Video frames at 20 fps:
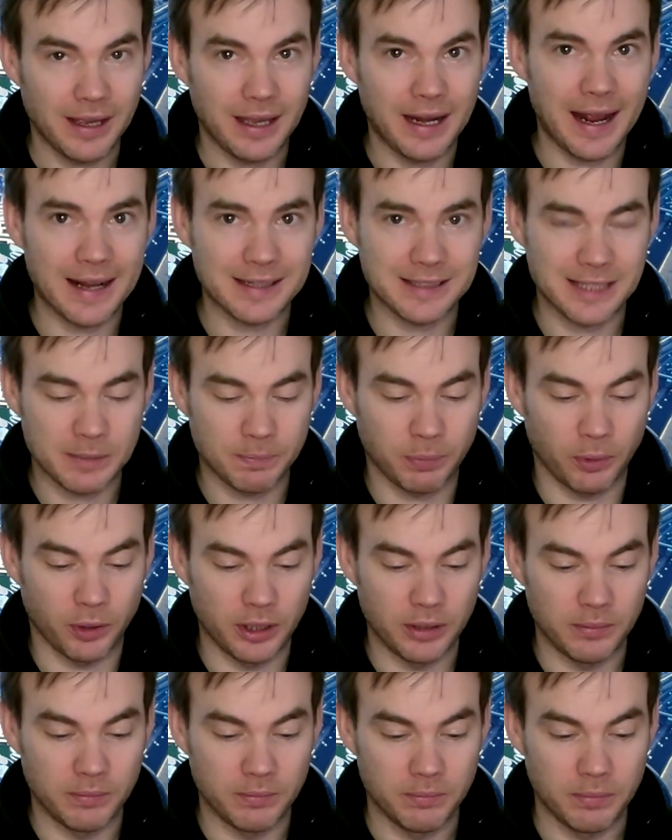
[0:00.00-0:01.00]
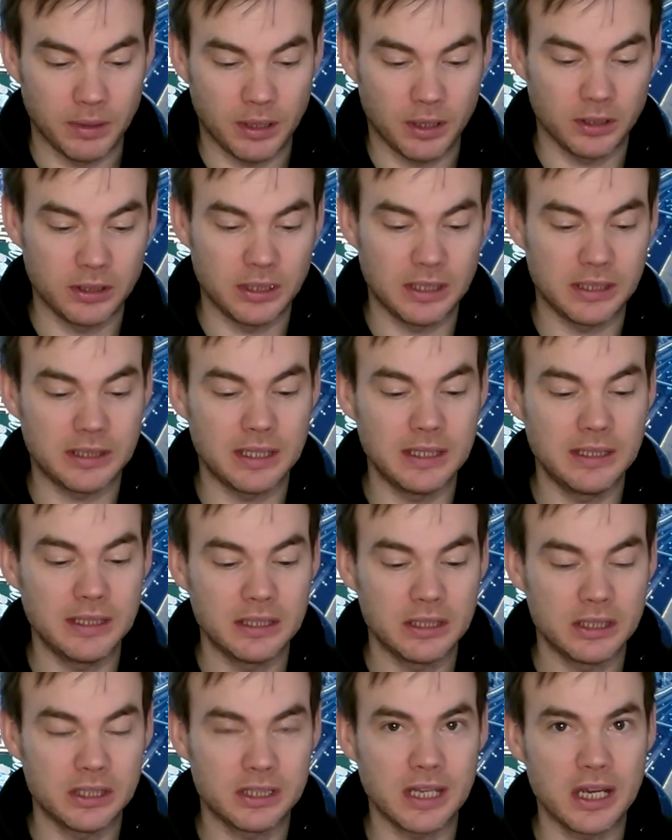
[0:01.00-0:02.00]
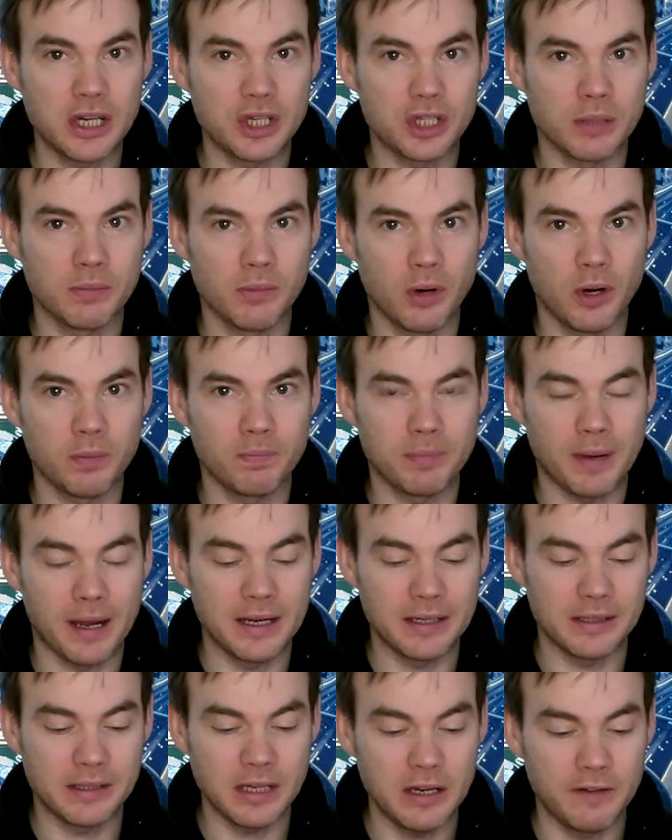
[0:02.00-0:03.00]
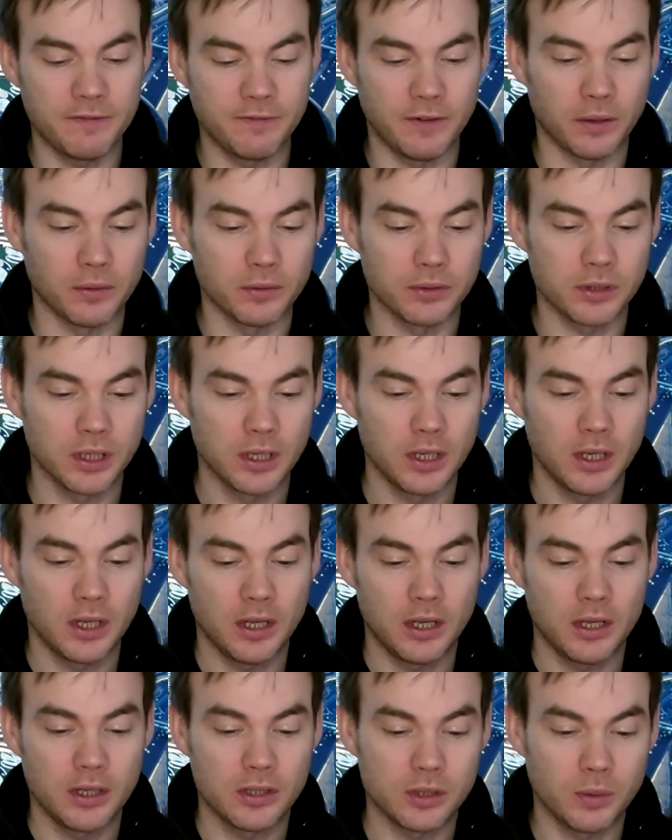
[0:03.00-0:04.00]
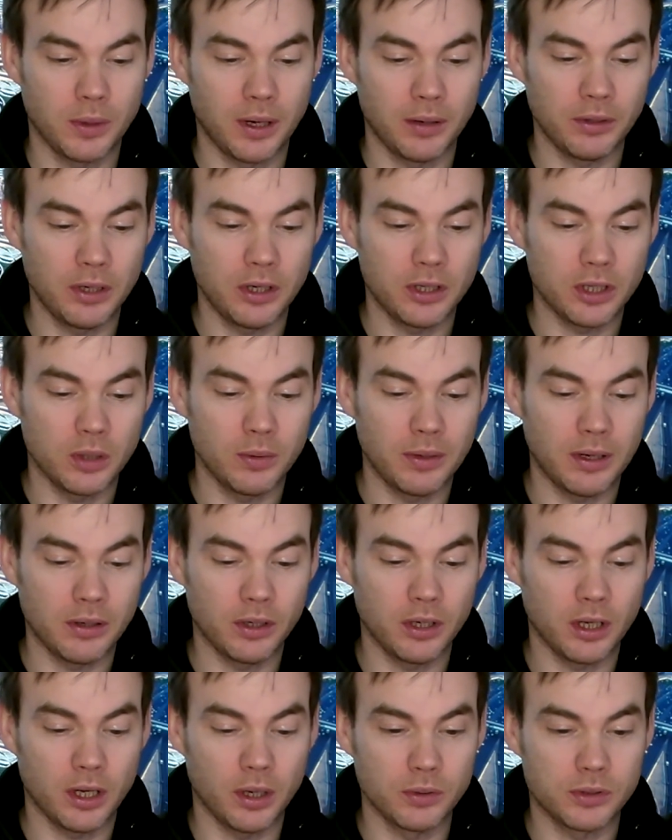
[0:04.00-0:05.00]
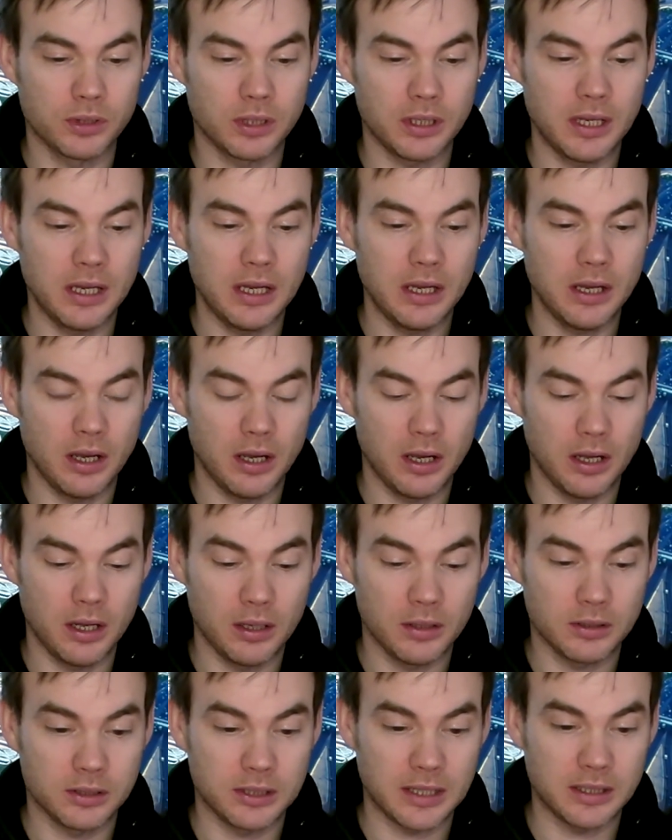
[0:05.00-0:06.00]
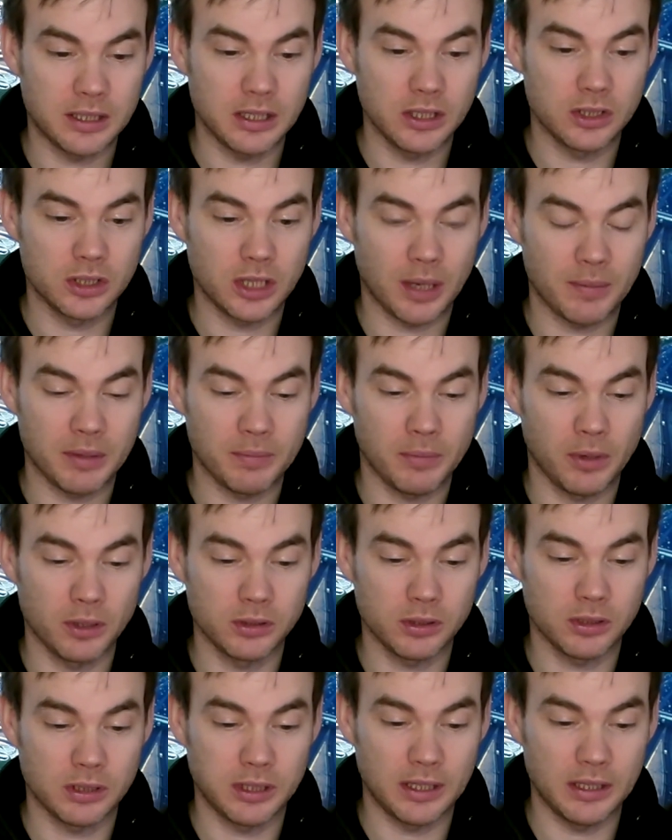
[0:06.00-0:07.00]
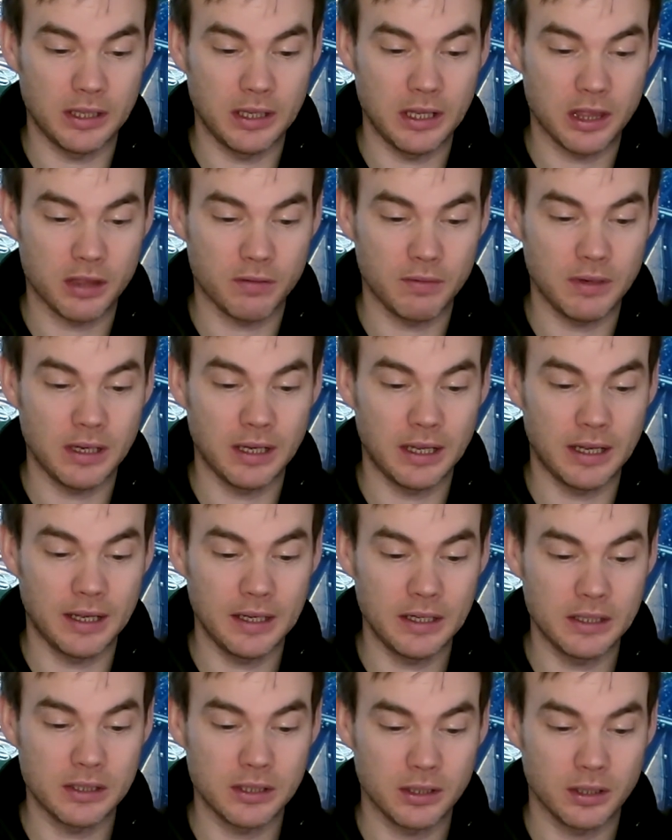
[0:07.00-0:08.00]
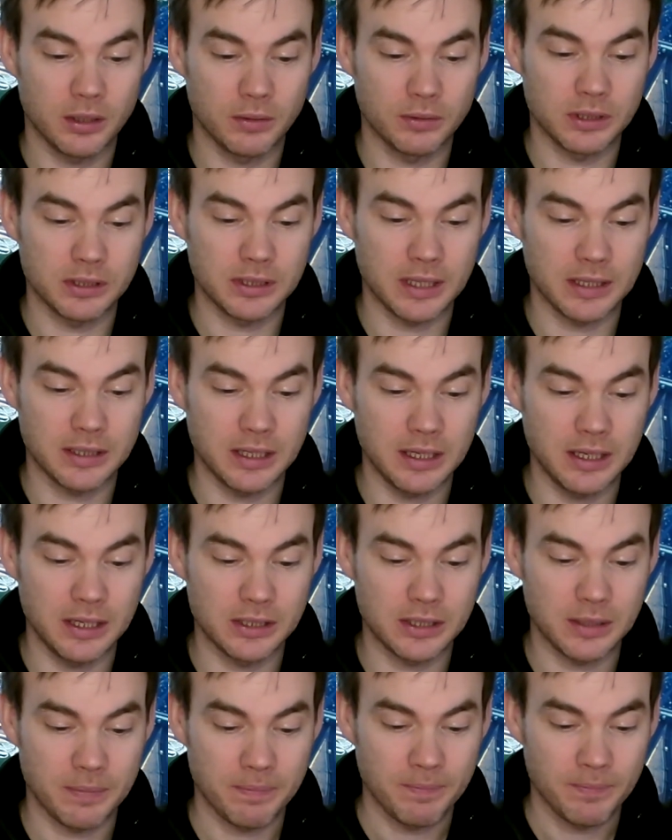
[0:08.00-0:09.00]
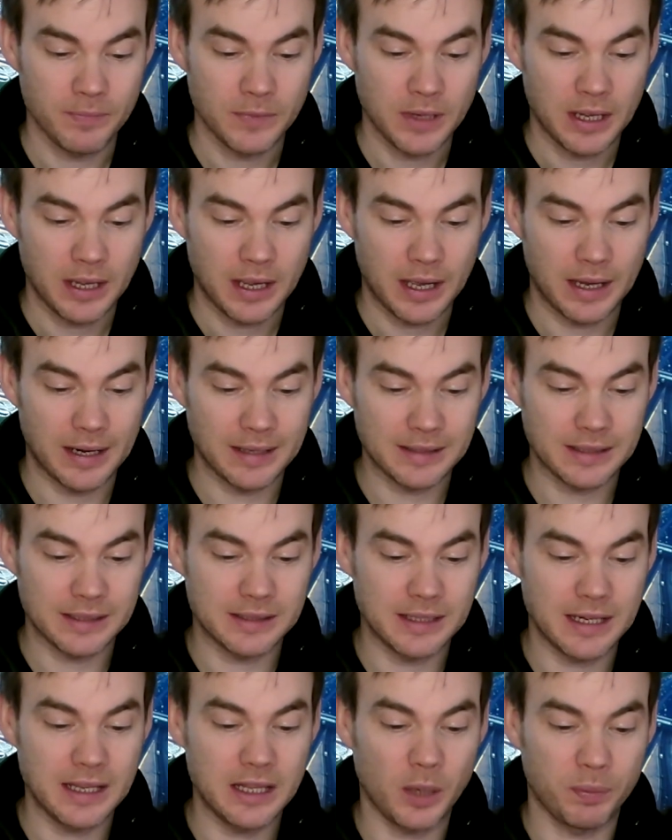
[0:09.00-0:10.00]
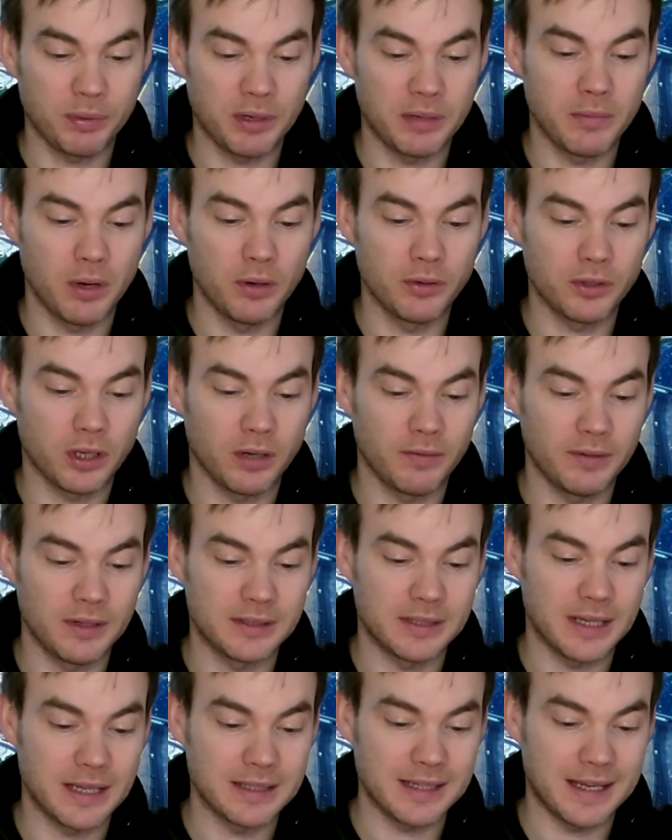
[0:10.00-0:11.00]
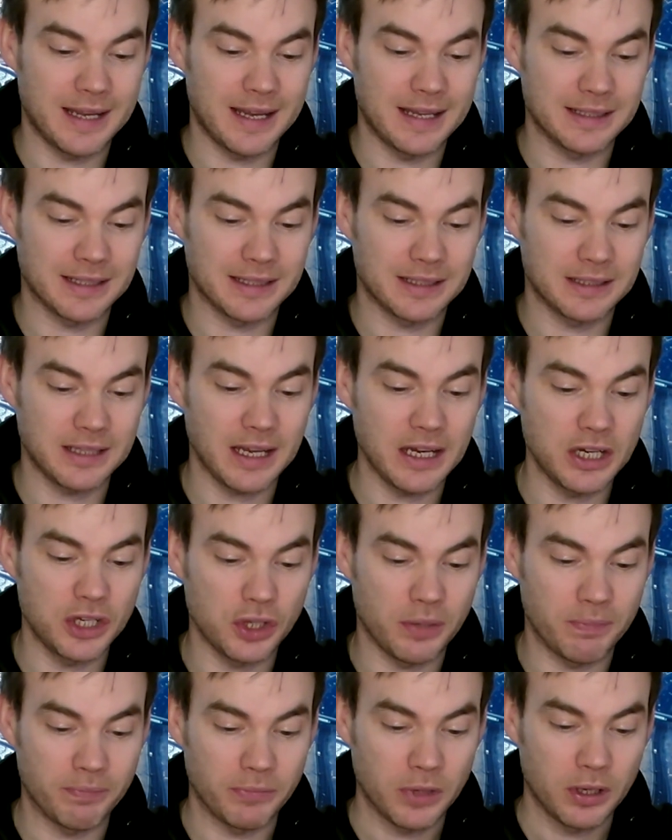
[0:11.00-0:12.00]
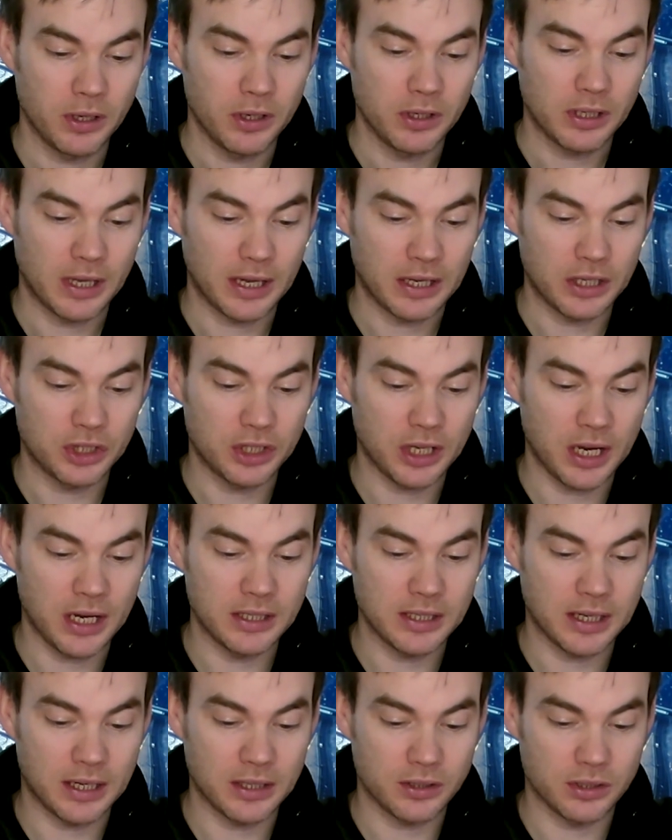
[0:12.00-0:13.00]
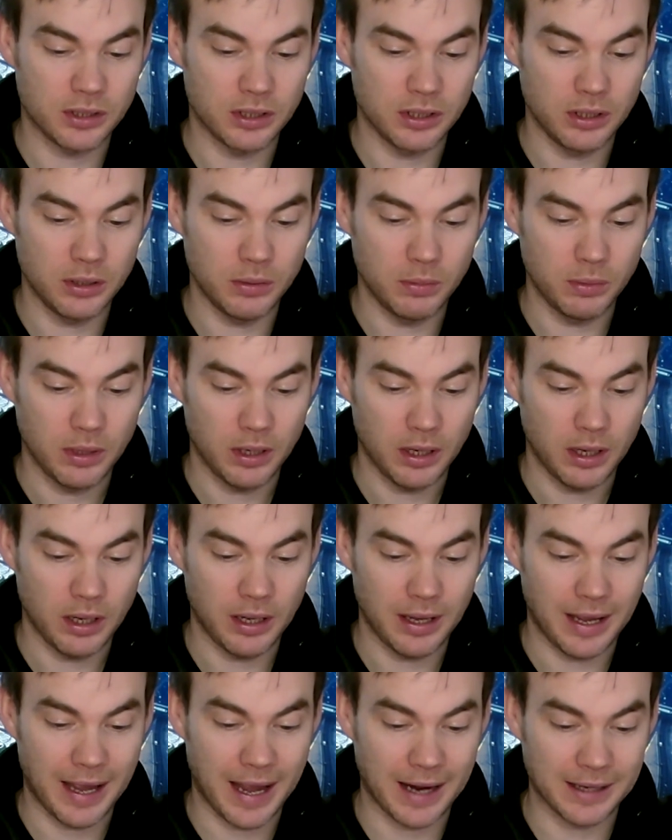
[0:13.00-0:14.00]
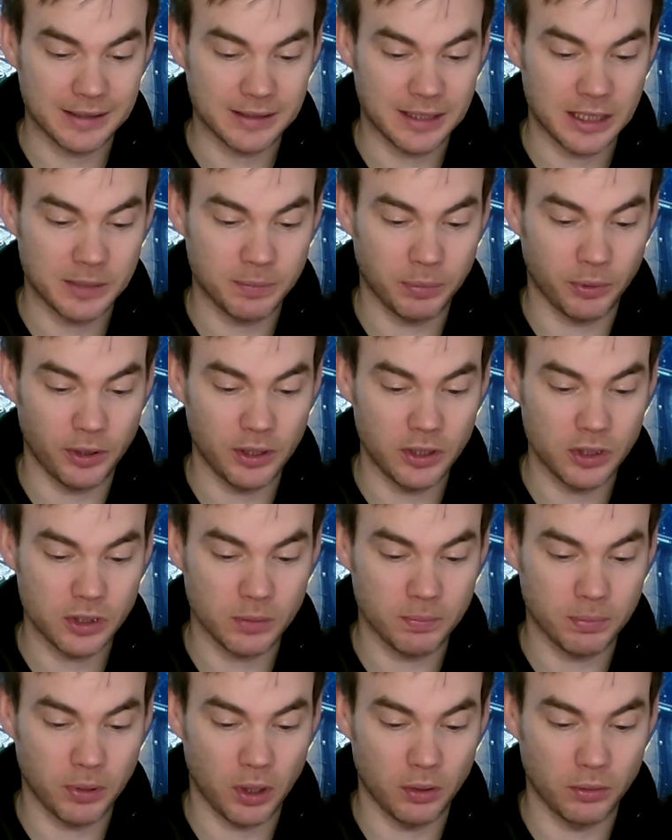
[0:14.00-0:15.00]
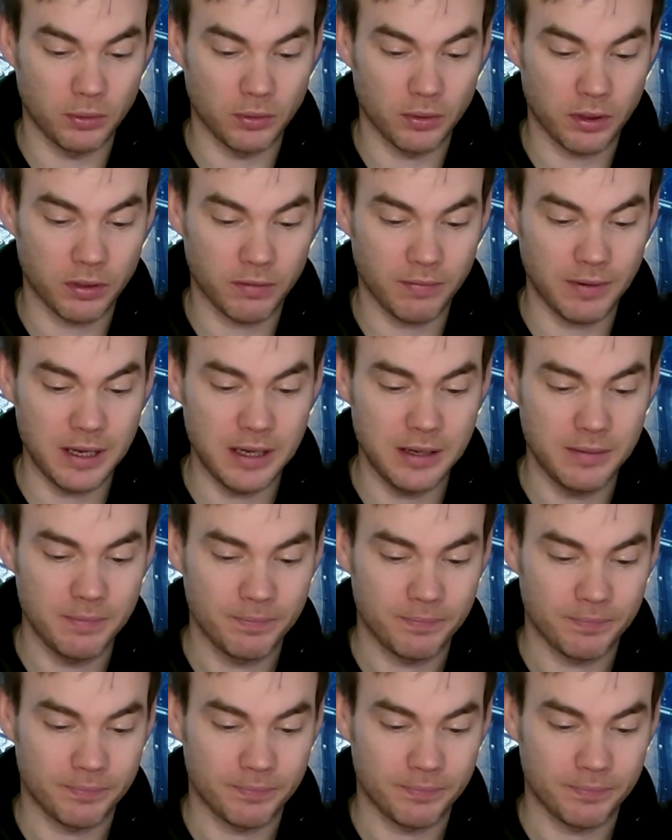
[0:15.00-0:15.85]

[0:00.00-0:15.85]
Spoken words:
an access point because it's in station mode by default. So what I'm going to do, I'm going to go to the settings tab at the bottom, click the three lines, go to settings, and as you can see, the operating mode currently says it's a station. I can change that to access point pole 3.